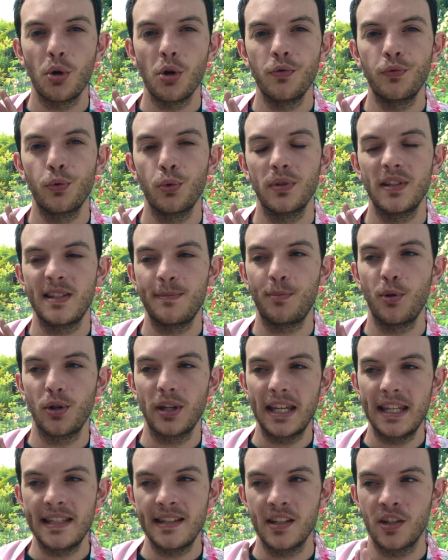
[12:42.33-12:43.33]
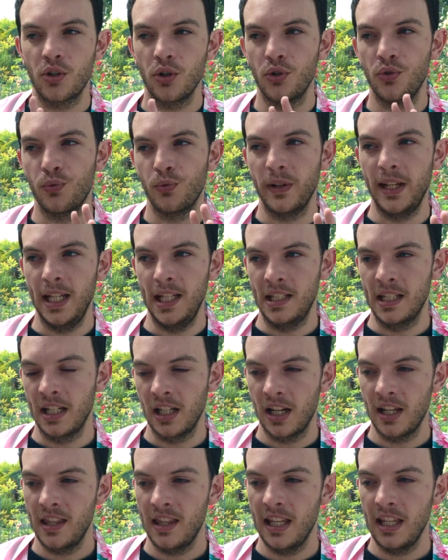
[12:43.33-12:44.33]
overall, this book is a good read, and
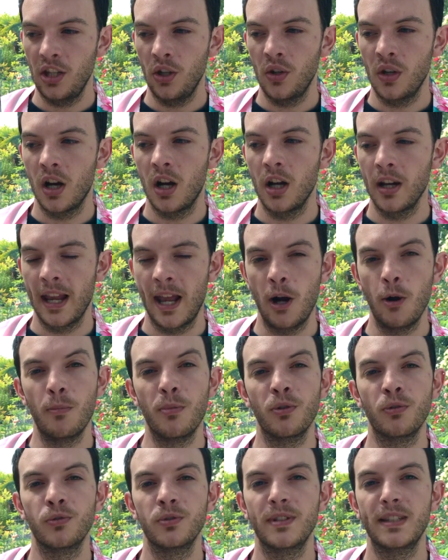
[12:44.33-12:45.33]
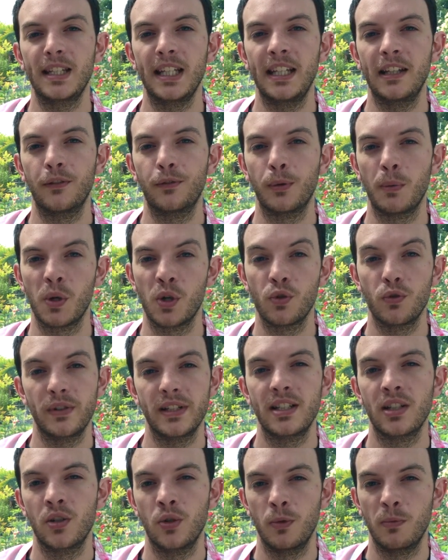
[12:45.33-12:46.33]
I think you can't help but see it from a
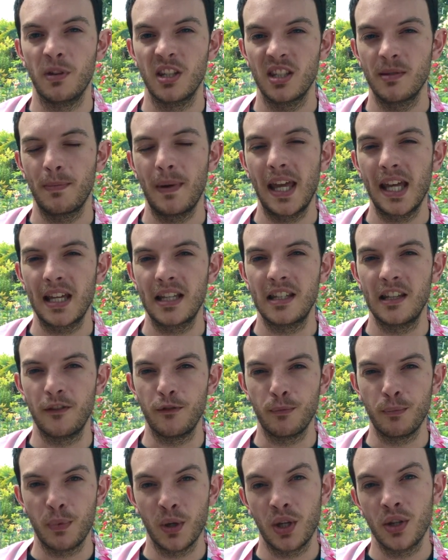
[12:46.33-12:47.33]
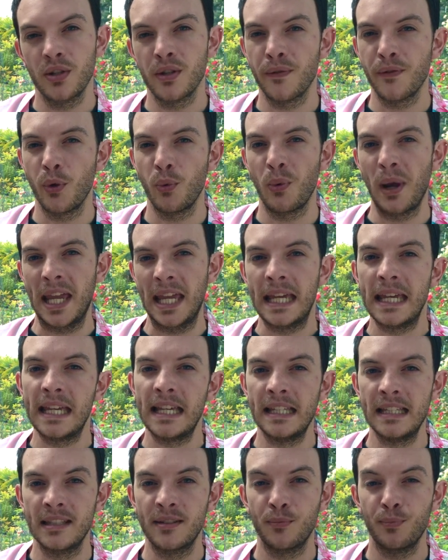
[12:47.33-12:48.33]
critical perspective because of the way
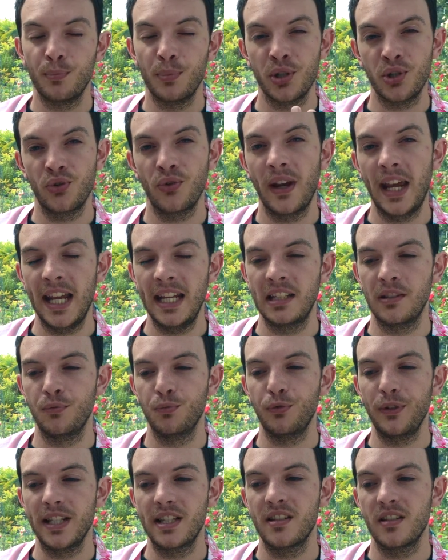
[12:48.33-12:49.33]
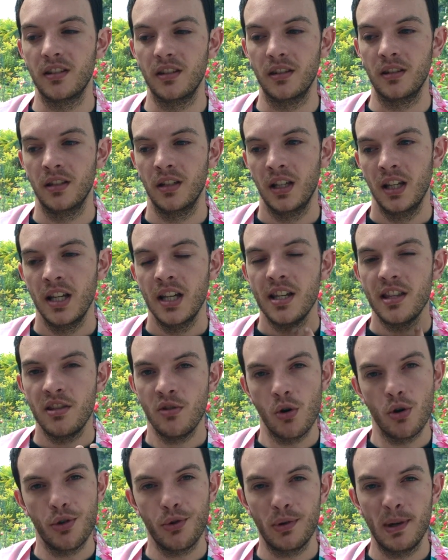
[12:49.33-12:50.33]
it is portrayed and written. The
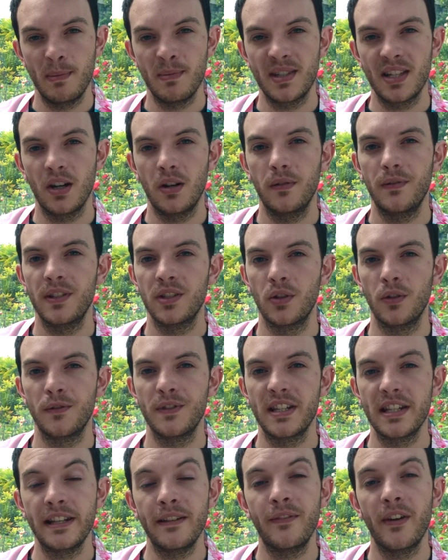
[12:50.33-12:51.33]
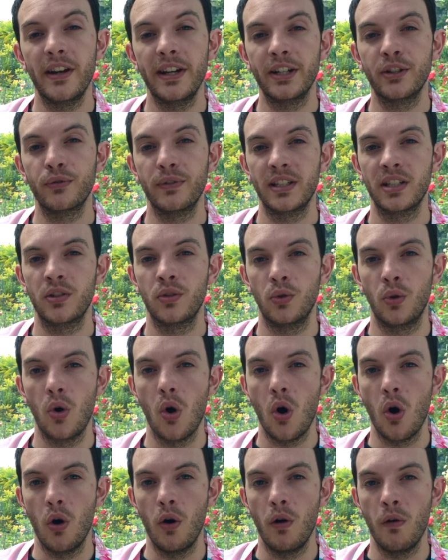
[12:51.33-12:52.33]
author himself is obviously very critical
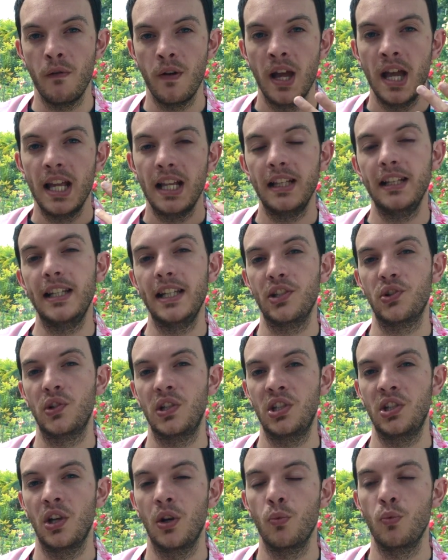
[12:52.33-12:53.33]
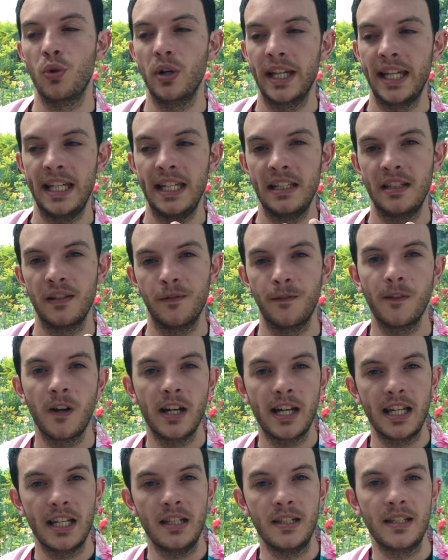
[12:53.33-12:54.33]
of literature and what he
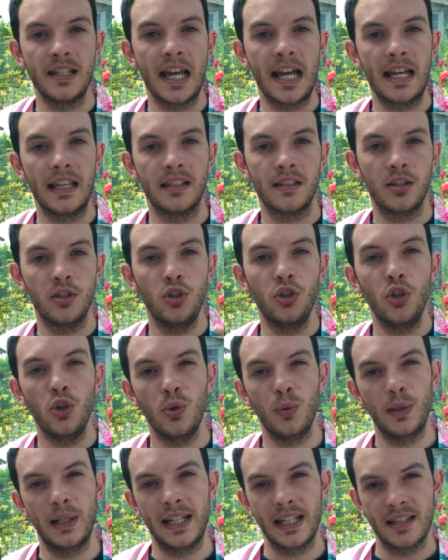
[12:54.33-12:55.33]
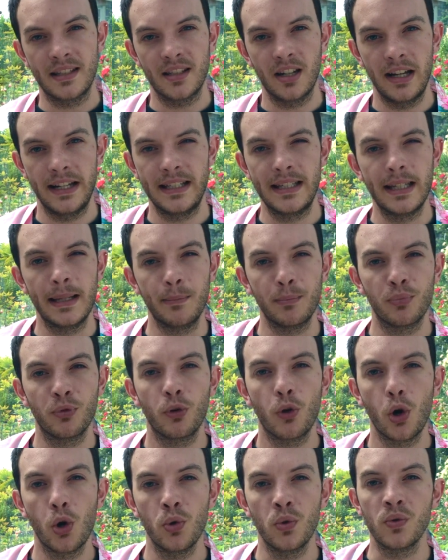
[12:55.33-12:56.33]
defines as new and exciting
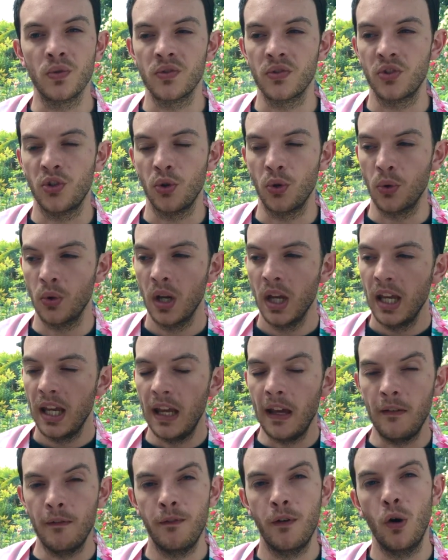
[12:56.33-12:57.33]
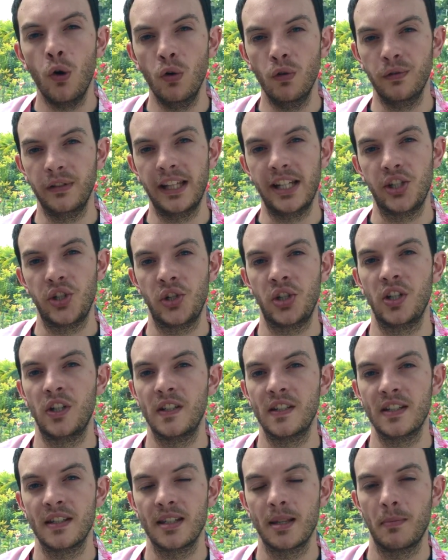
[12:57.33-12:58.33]
prose to evolve literature
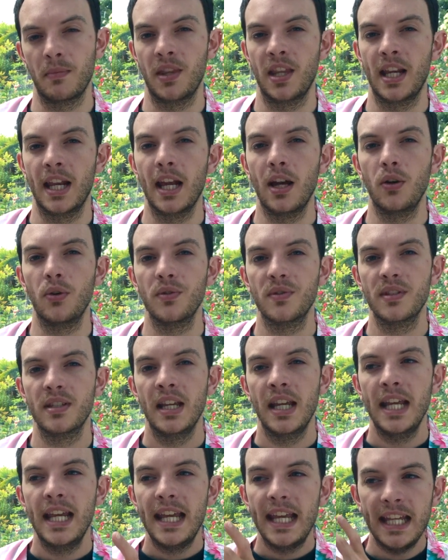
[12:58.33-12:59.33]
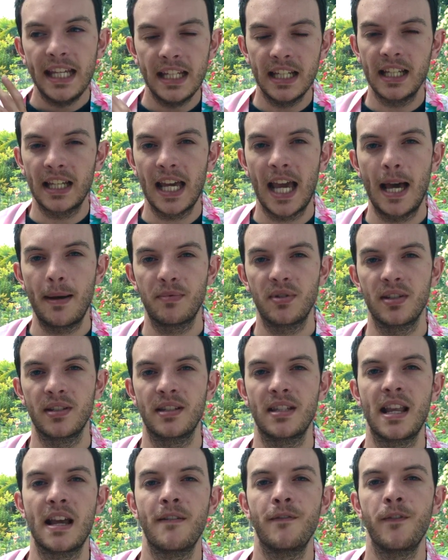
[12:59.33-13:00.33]
into something else. He
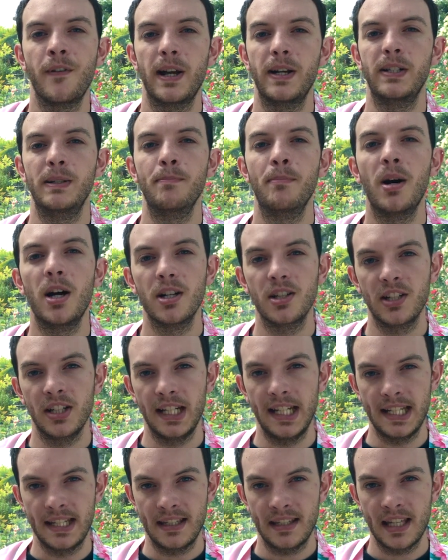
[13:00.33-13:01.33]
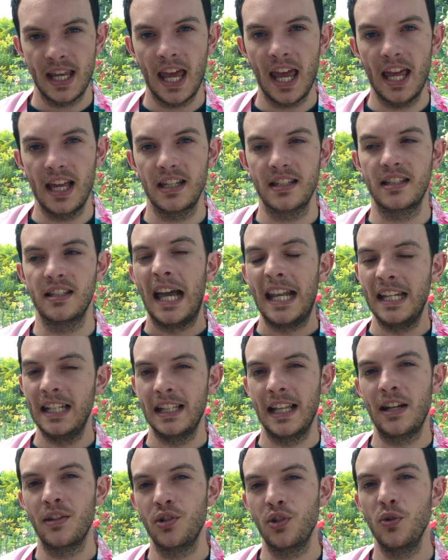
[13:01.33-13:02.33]
encaptures that very much in his text, and it
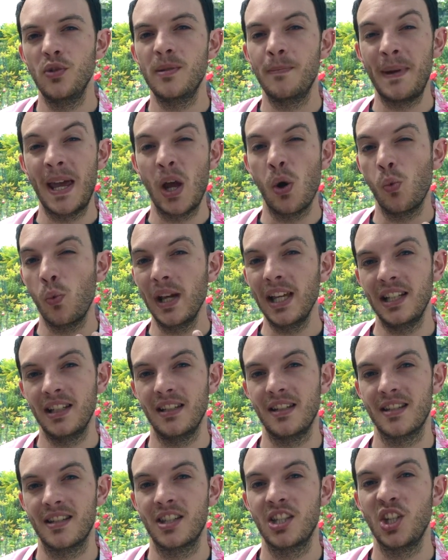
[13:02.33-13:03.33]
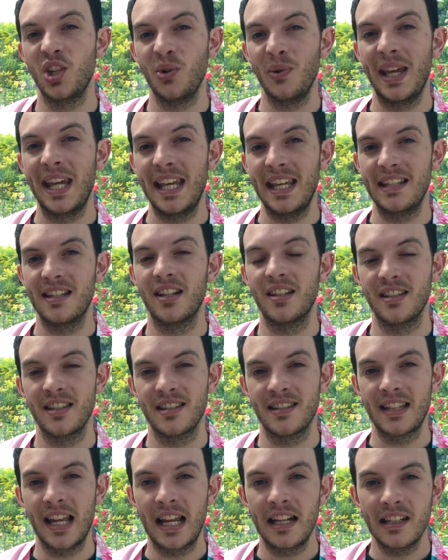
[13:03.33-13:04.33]
allows you to bear witness to his
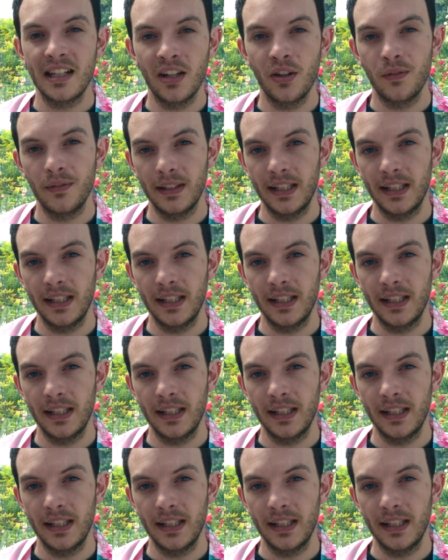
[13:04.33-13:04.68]
understanding of